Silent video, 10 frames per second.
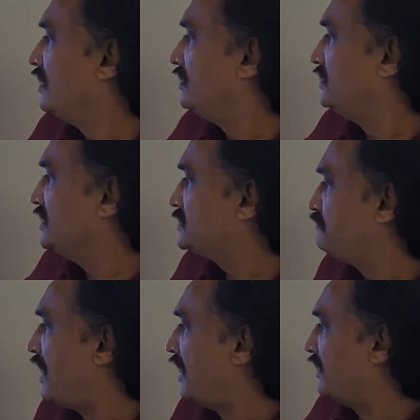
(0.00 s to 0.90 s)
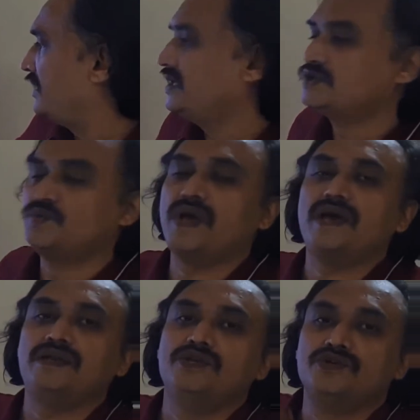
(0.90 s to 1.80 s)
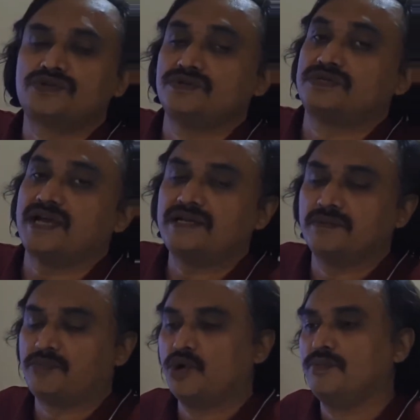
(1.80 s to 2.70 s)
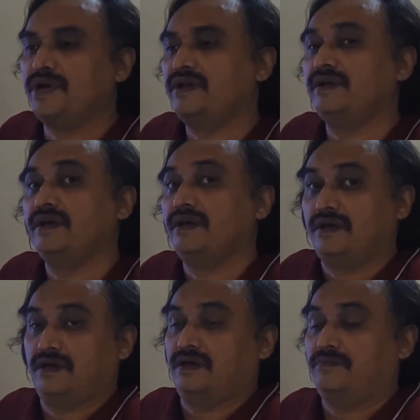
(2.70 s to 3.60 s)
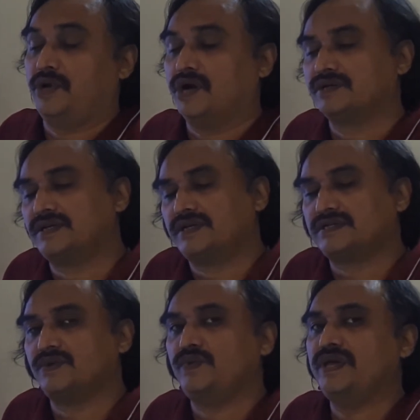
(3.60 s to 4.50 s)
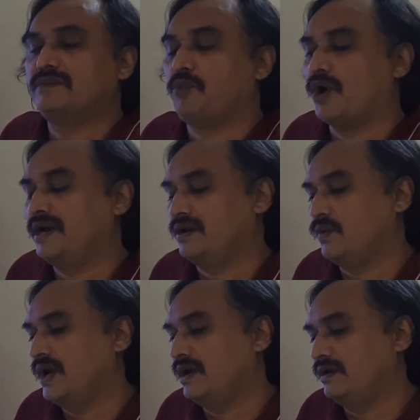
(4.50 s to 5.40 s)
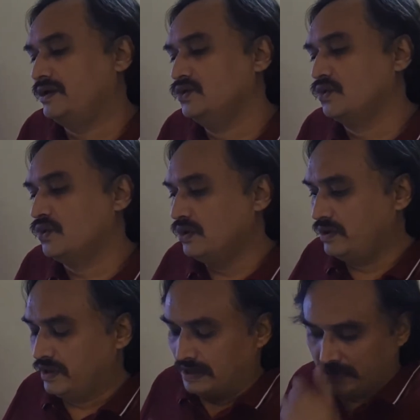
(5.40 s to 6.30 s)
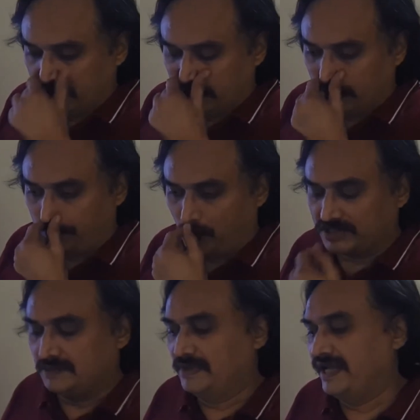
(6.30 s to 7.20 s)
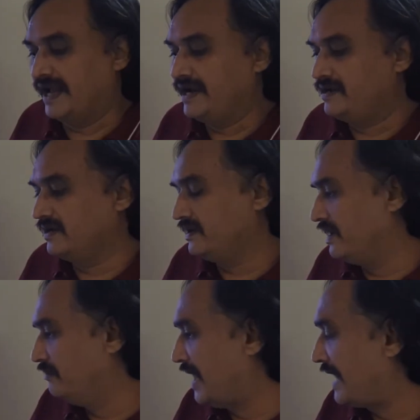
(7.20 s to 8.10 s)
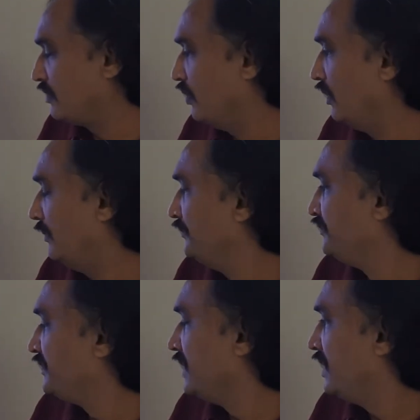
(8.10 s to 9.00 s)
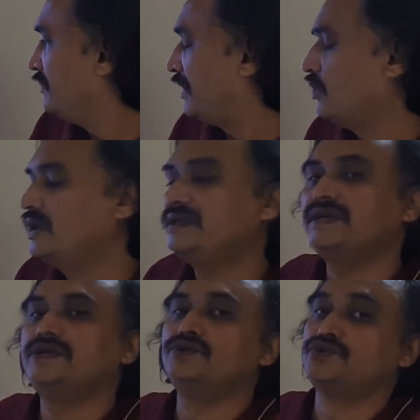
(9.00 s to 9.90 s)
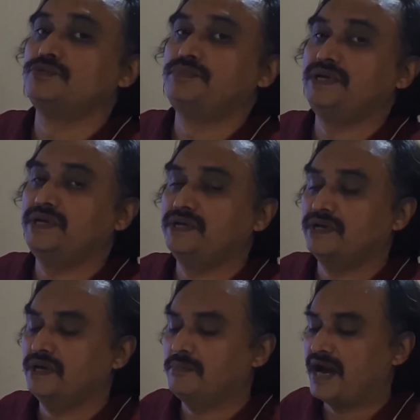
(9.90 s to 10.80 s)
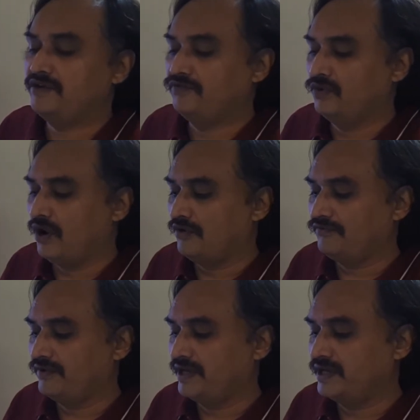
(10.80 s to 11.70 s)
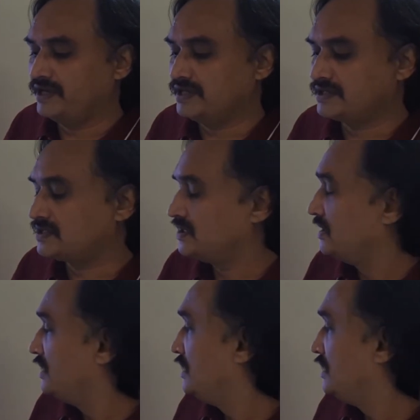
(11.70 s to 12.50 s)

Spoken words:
this part is where you should send a probe in, because it is the weak point where you could possibly enter a black hole. But only thing you should be mindful of is